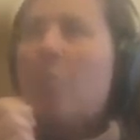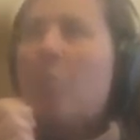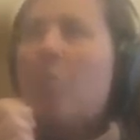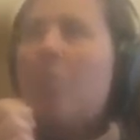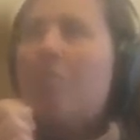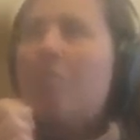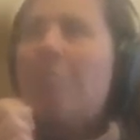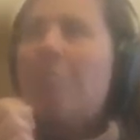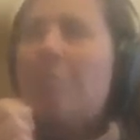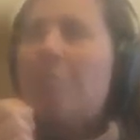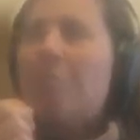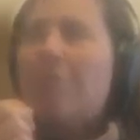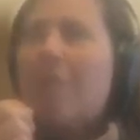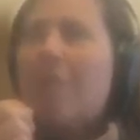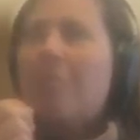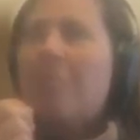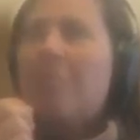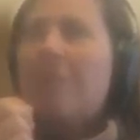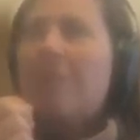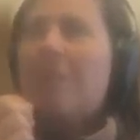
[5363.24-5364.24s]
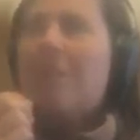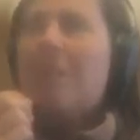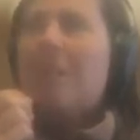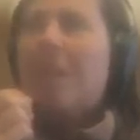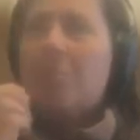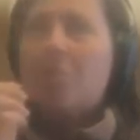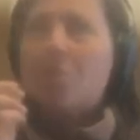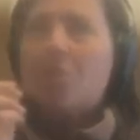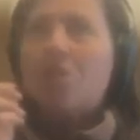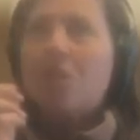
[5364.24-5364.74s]
I would have been probably,
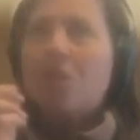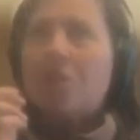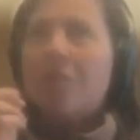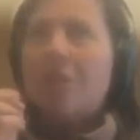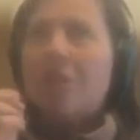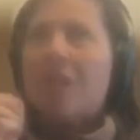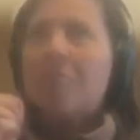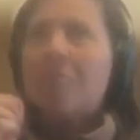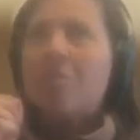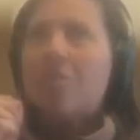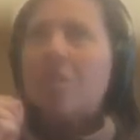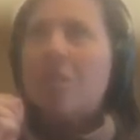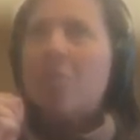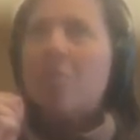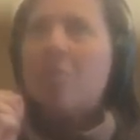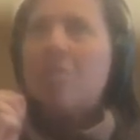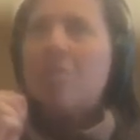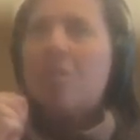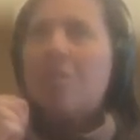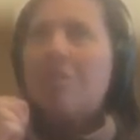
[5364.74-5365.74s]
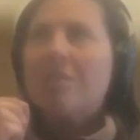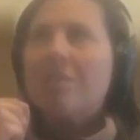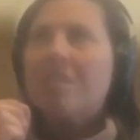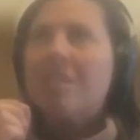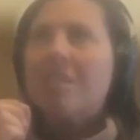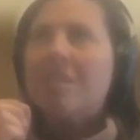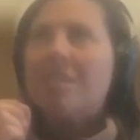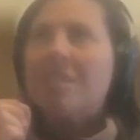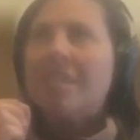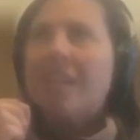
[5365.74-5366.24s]
I'm sure I was
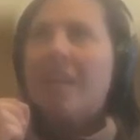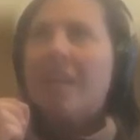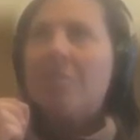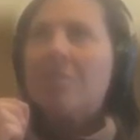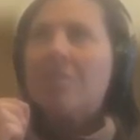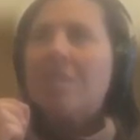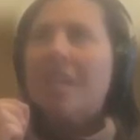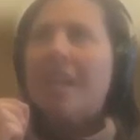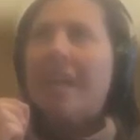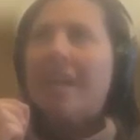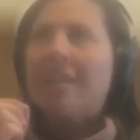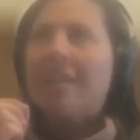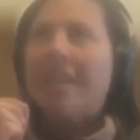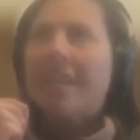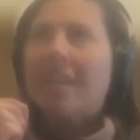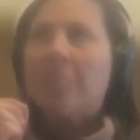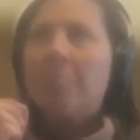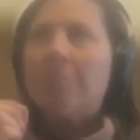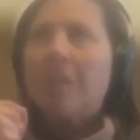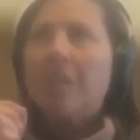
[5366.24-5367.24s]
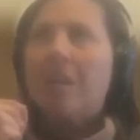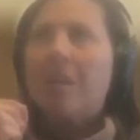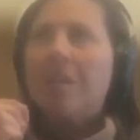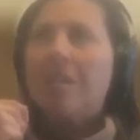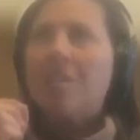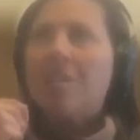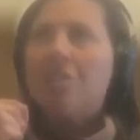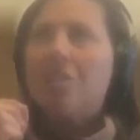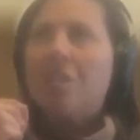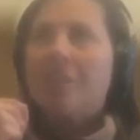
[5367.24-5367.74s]
nervous. Let's say I had like a big
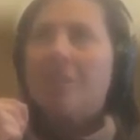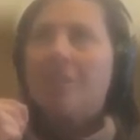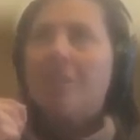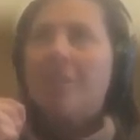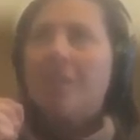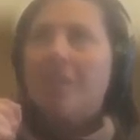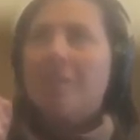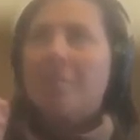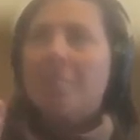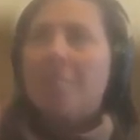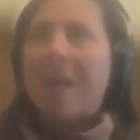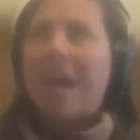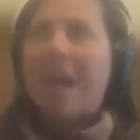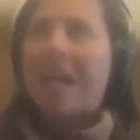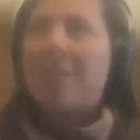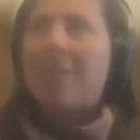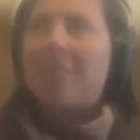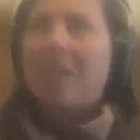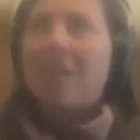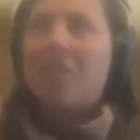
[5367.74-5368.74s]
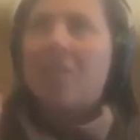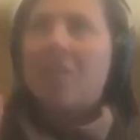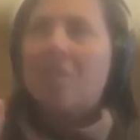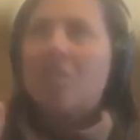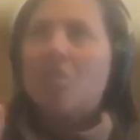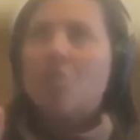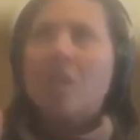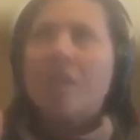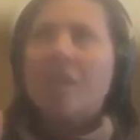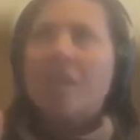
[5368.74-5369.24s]
audition in my
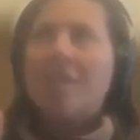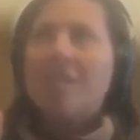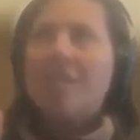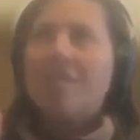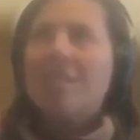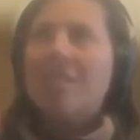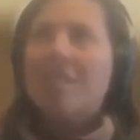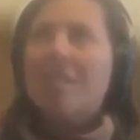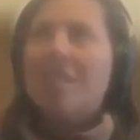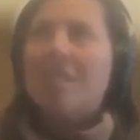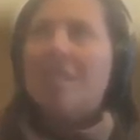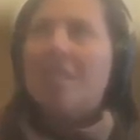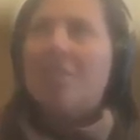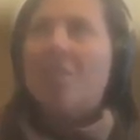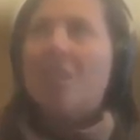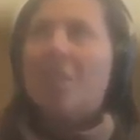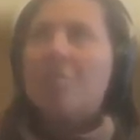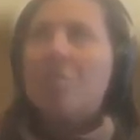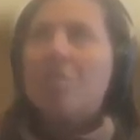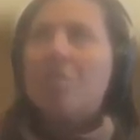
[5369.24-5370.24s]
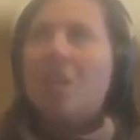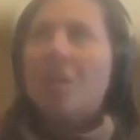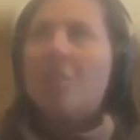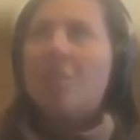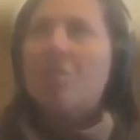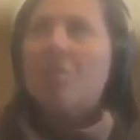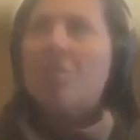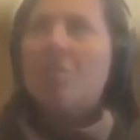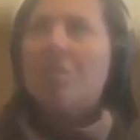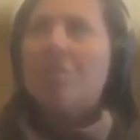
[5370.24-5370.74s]
early 20s. I'm sure
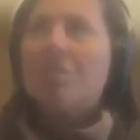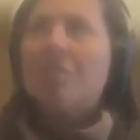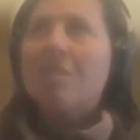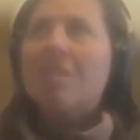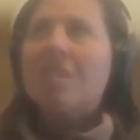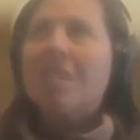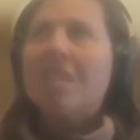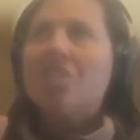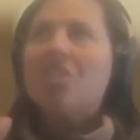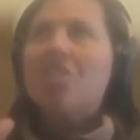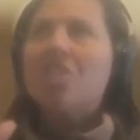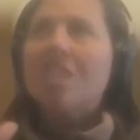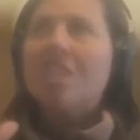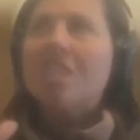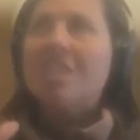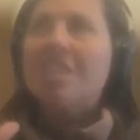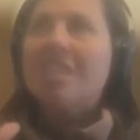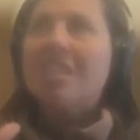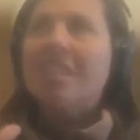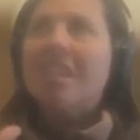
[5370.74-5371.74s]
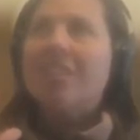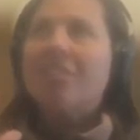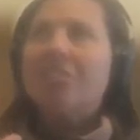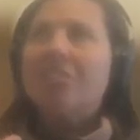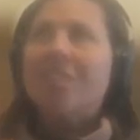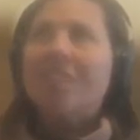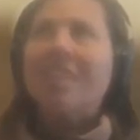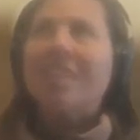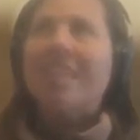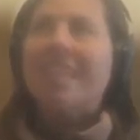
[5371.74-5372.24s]
I was nervous. I just did
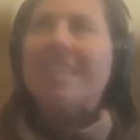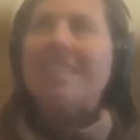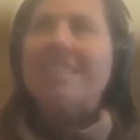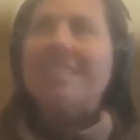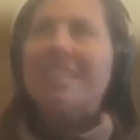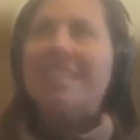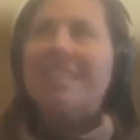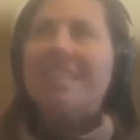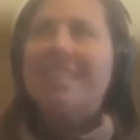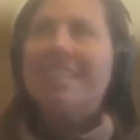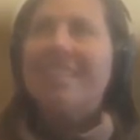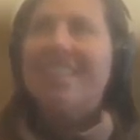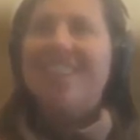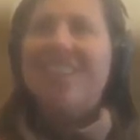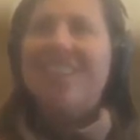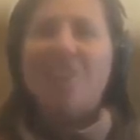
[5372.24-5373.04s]
not realize it.